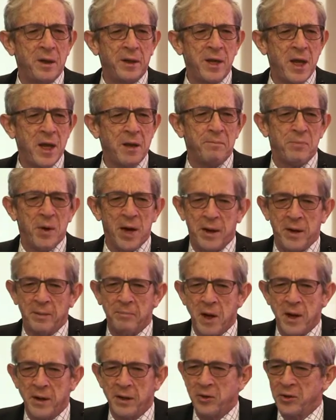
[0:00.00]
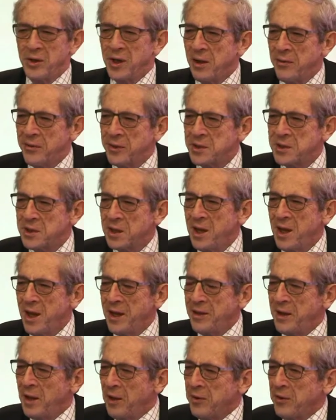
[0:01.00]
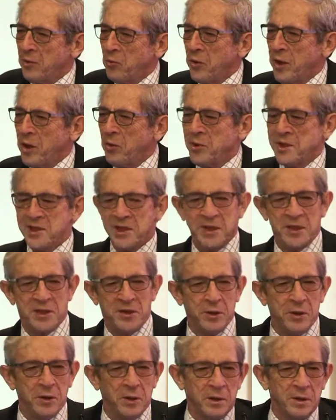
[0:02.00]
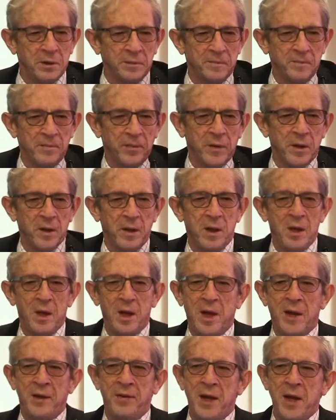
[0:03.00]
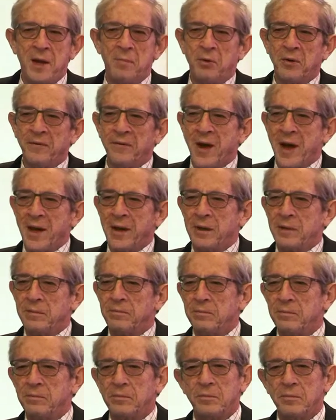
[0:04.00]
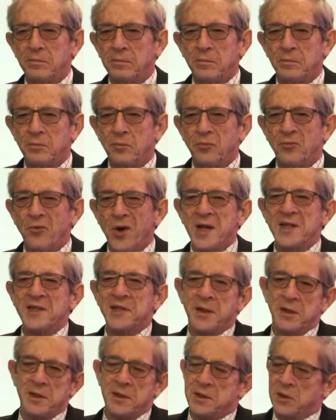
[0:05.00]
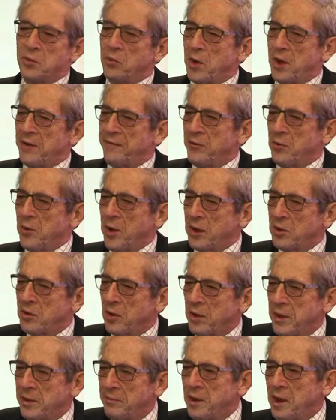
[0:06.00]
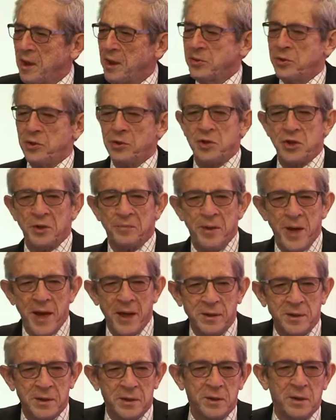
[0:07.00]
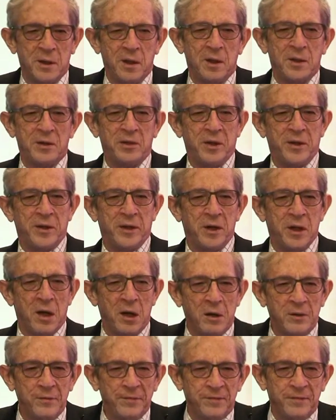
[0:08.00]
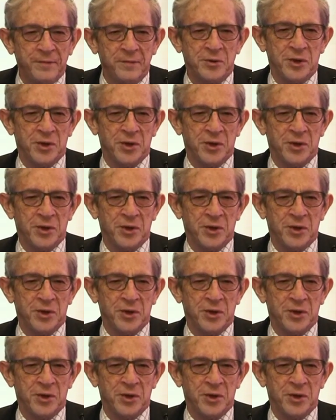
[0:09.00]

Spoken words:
K.M. Panagar, and others. The other wing was external, and they provided residents, or whatever you want to call them, to Tibet, to the Gulf,